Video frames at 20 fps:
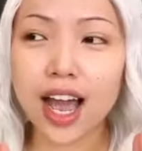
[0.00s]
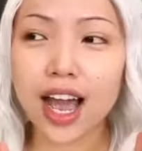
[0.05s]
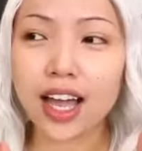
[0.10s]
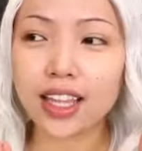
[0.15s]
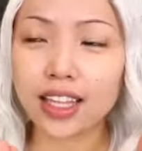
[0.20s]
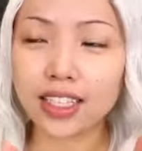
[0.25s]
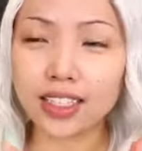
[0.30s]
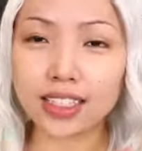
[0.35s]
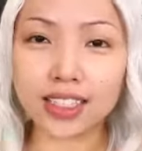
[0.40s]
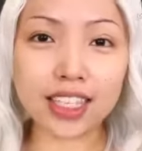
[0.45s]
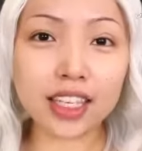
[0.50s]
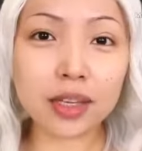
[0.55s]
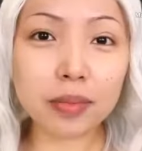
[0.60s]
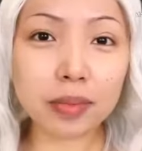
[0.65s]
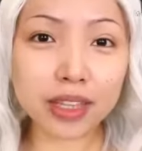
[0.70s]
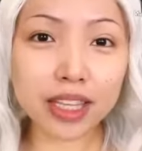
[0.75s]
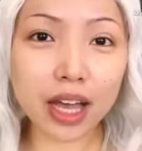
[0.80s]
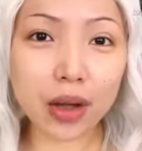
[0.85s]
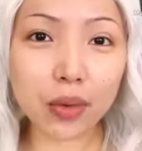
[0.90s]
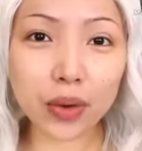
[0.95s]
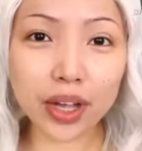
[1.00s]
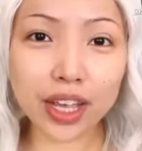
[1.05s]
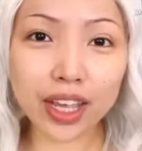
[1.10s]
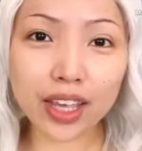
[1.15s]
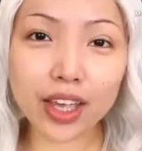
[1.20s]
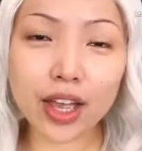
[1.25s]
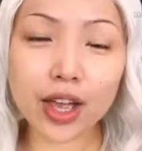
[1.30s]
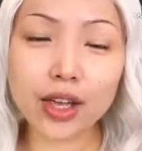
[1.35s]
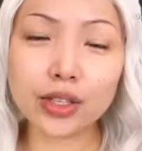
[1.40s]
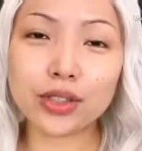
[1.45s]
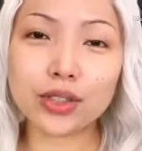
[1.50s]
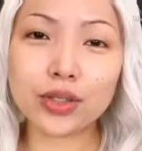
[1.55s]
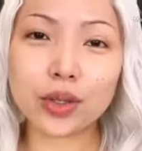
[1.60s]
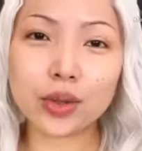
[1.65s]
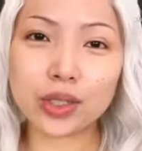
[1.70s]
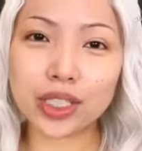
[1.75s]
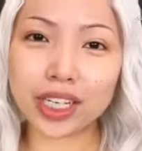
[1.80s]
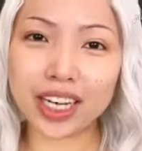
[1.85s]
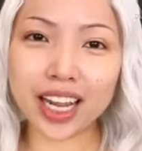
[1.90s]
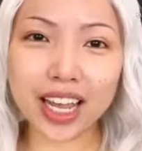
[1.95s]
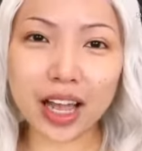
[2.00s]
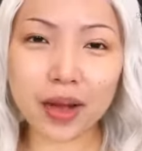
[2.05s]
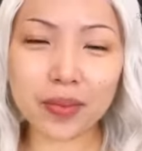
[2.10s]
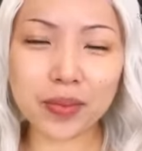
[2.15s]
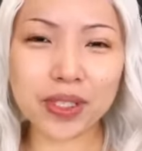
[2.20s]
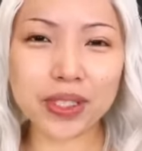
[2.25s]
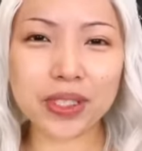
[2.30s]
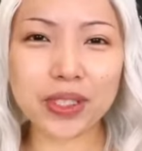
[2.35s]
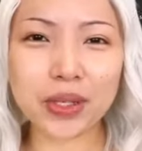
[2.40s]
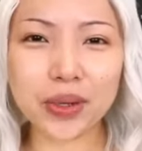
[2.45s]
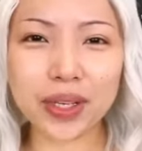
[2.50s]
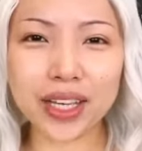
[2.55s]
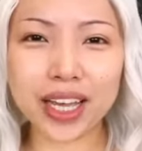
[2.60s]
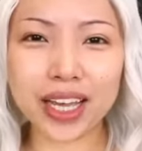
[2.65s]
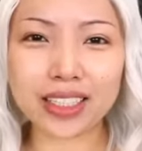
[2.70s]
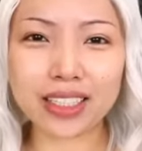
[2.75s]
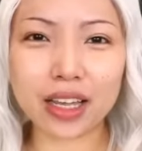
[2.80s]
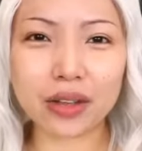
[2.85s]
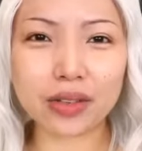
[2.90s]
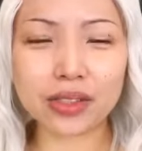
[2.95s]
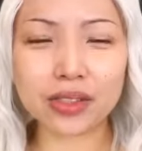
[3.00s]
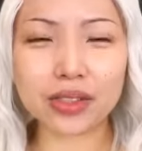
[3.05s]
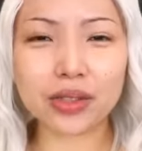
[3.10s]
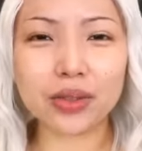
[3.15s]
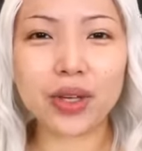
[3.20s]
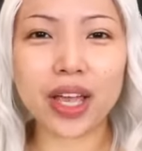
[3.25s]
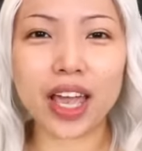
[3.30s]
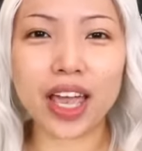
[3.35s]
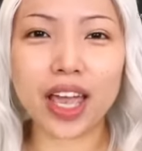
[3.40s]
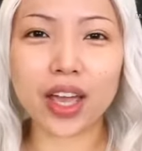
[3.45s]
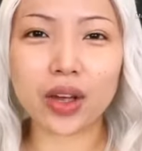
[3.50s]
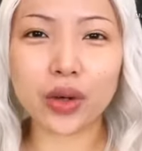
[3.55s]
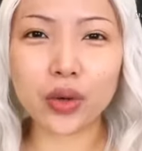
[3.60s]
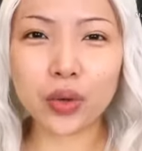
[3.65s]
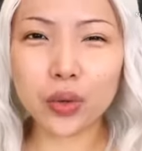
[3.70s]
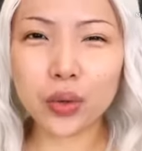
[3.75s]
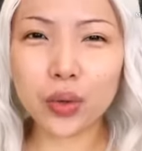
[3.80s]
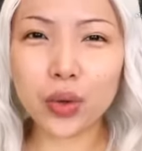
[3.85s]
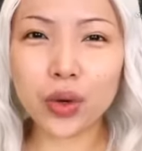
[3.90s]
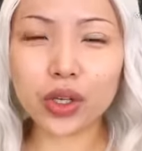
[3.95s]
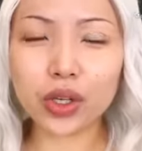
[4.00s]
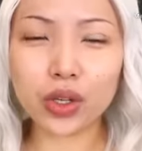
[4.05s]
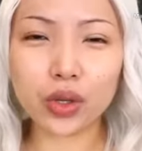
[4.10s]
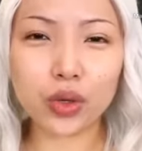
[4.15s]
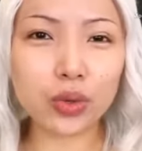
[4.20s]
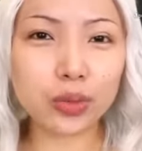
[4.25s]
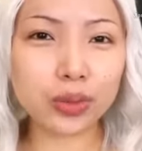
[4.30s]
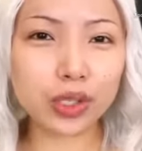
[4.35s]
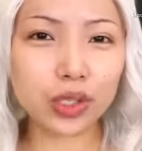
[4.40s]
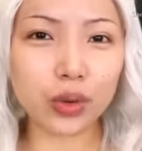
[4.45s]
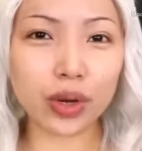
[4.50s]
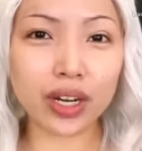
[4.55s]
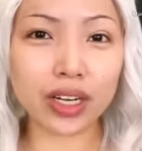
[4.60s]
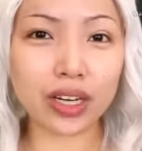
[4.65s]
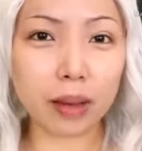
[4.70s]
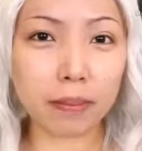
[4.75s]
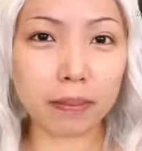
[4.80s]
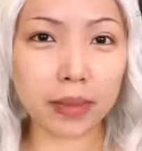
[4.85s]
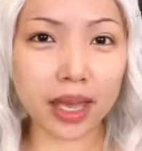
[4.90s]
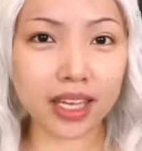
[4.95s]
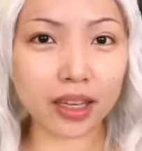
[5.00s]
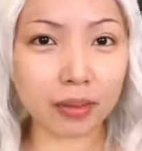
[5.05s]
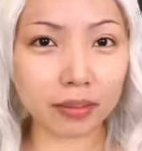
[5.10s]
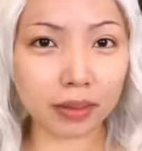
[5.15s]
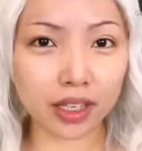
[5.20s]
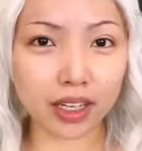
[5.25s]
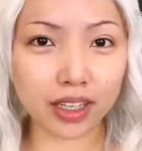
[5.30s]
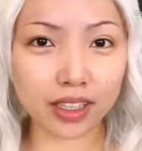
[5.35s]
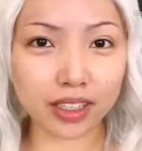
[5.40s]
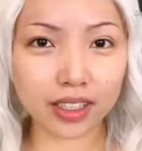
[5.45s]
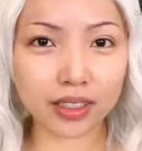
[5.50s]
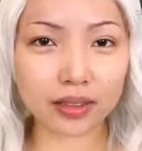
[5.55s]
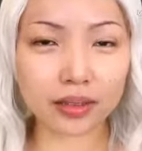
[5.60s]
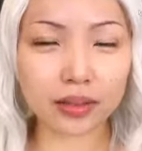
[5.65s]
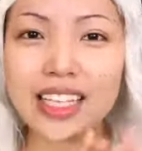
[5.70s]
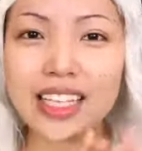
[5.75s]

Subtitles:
I like to keep it that way. So today I'm going to show you guys how to do a cool humanoid makeup look.